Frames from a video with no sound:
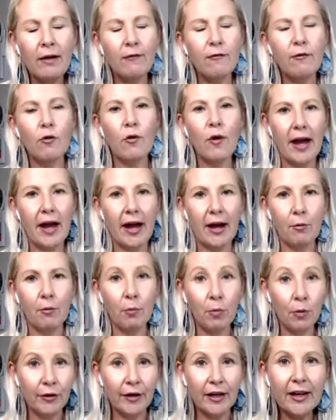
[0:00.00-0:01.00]
for our
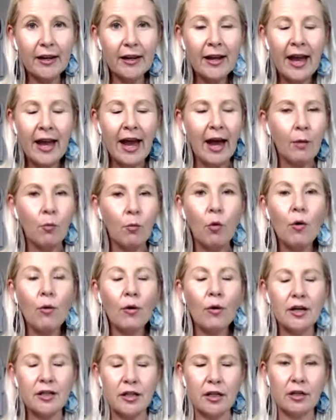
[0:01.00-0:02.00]
body and what
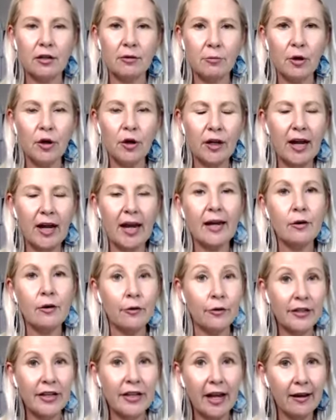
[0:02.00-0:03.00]
we're actually communicating
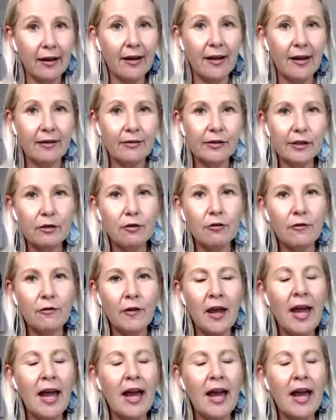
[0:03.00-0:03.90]
or telling ourselves.